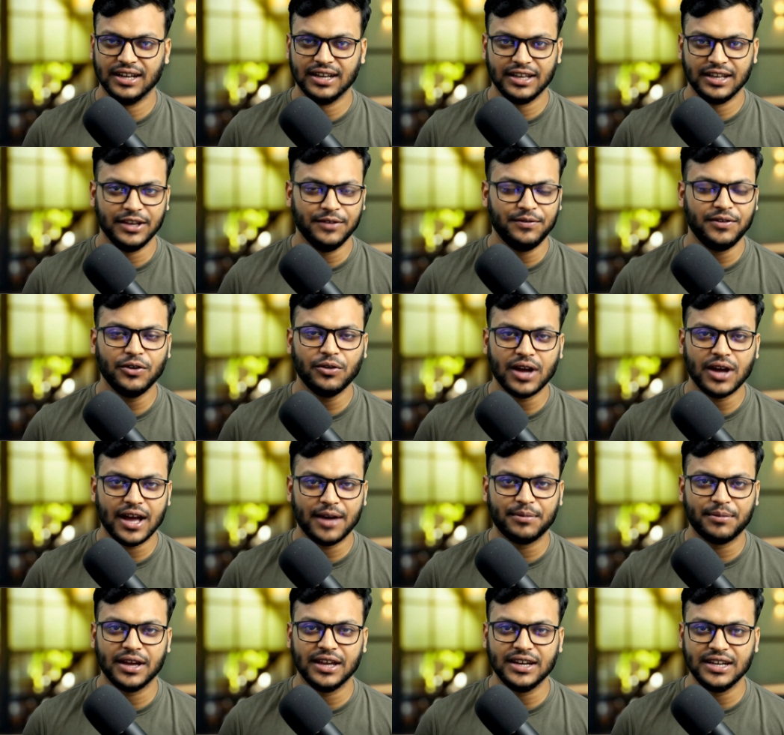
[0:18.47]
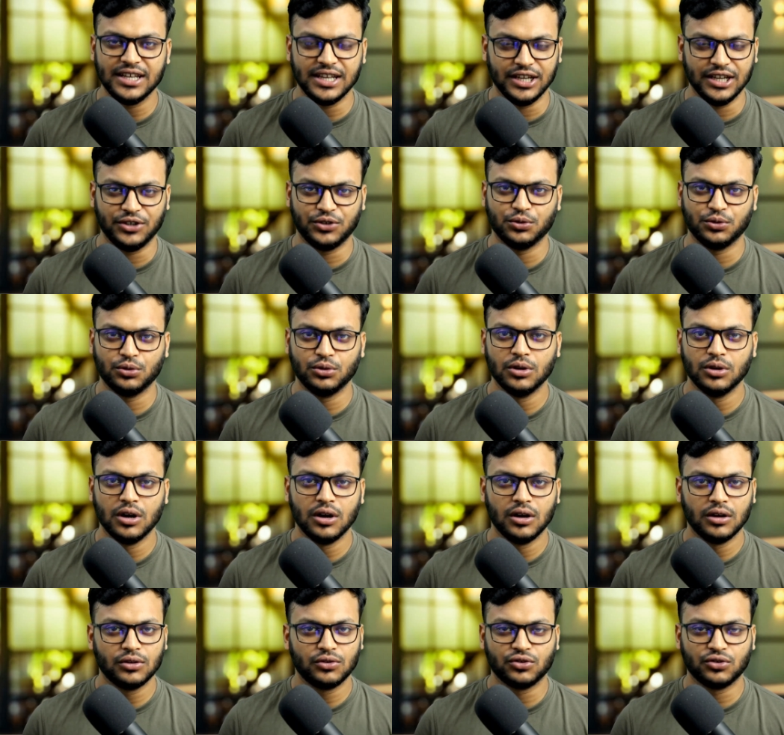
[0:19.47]
If you have any issue
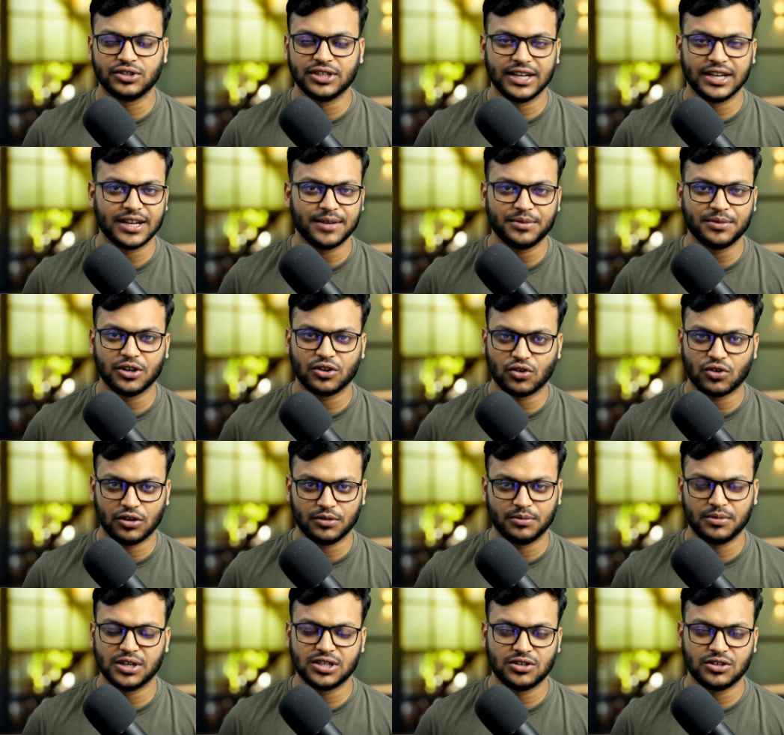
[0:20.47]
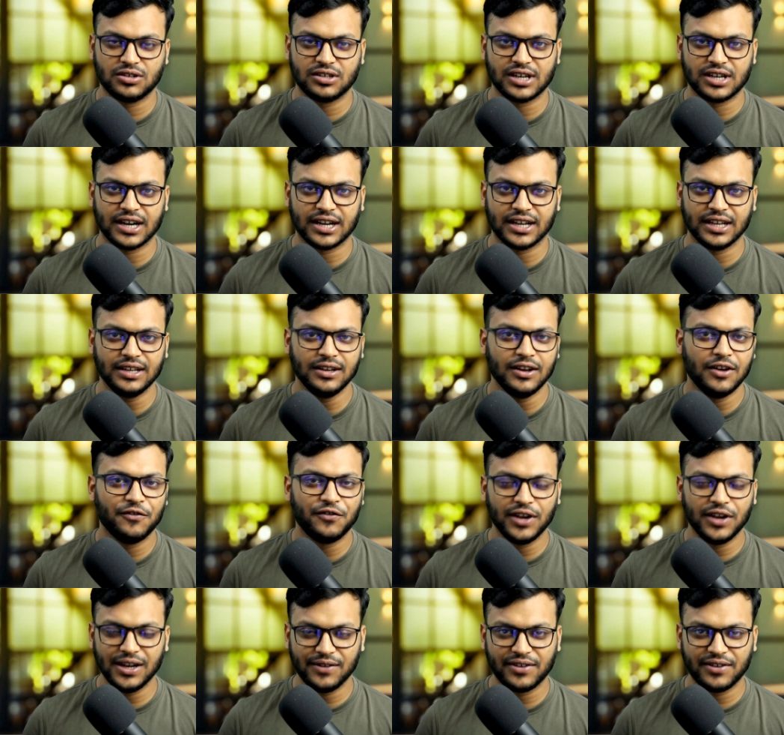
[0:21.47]
to set up your conversion tracking,
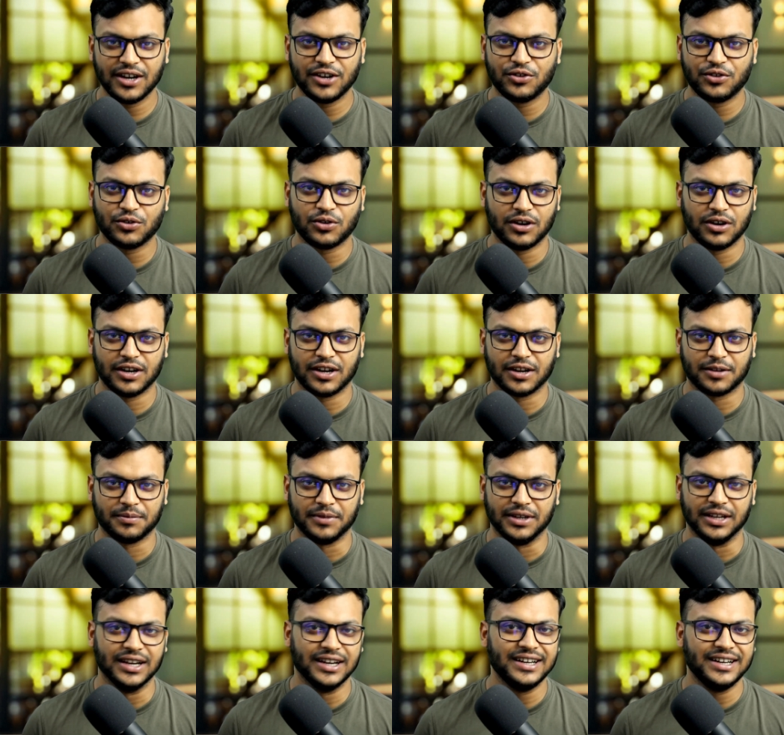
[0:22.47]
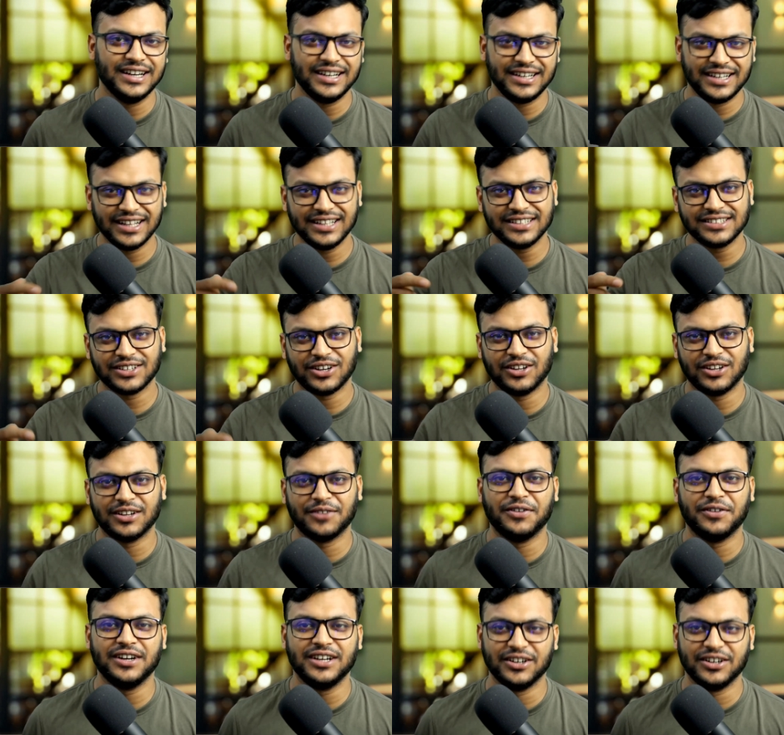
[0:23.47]
feel free to contact me. Details on the
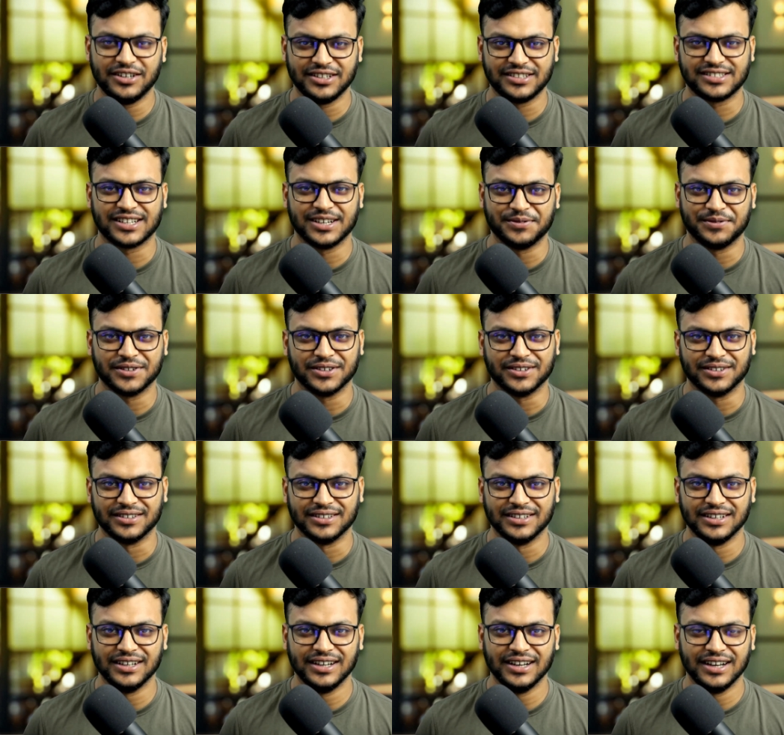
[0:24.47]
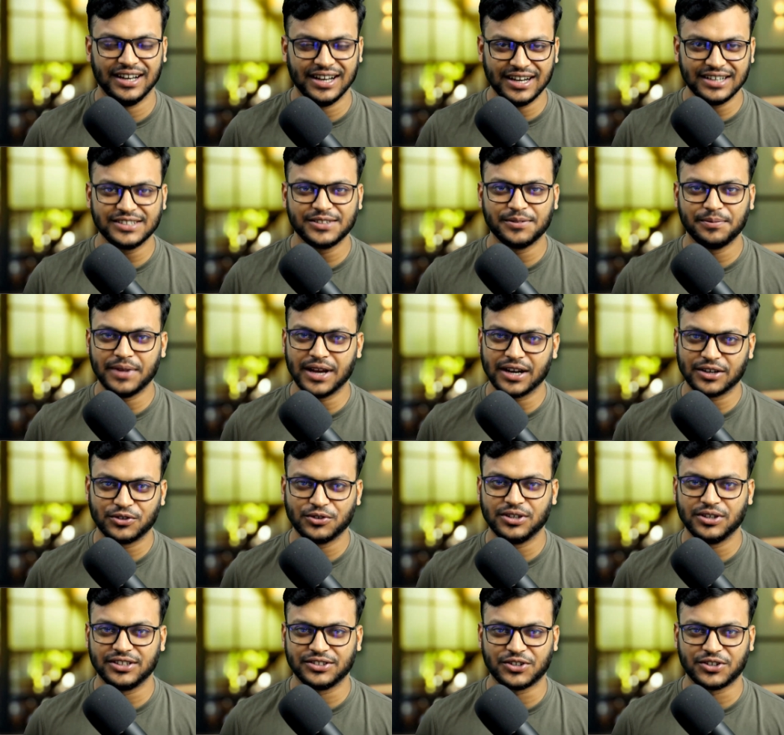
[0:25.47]
video description. Let's back to
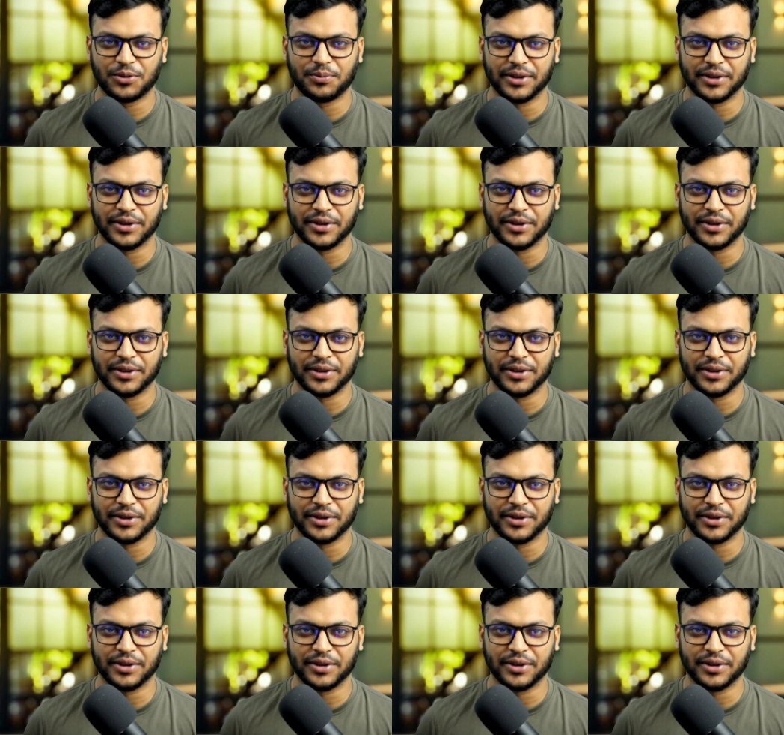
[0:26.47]
this topic.